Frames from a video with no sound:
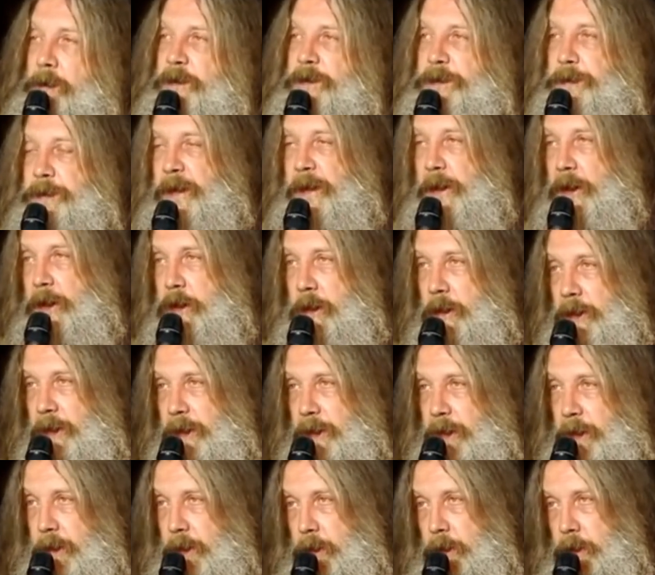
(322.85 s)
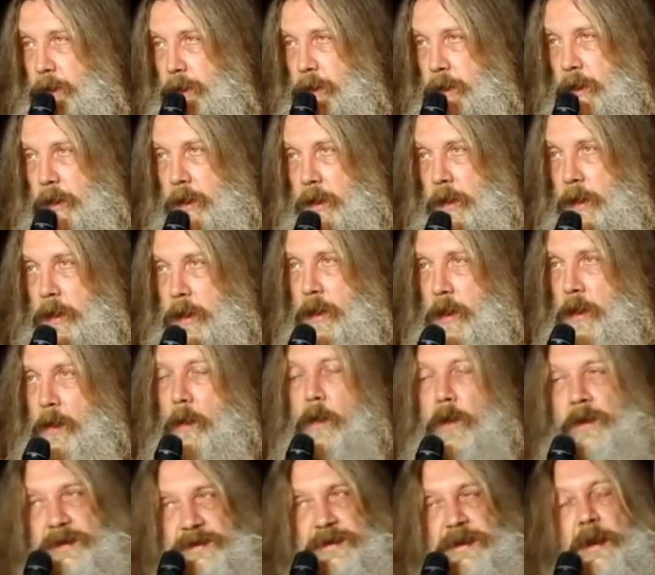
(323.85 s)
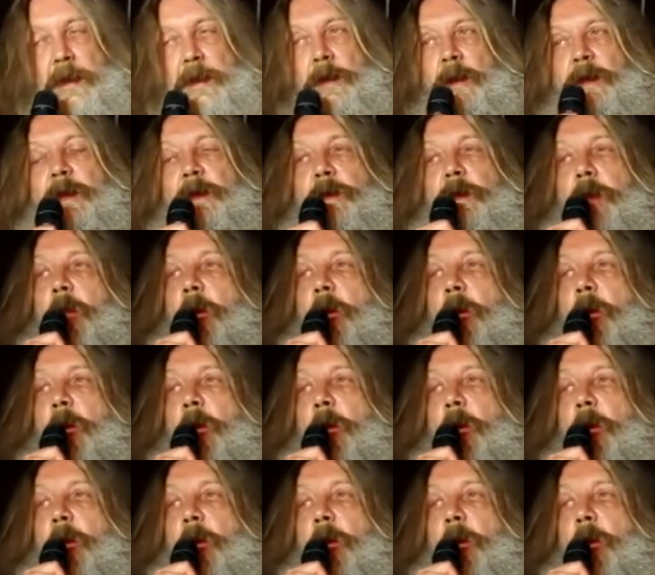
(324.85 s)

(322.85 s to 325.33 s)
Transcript: it was a bit clunky. What Stan Lee had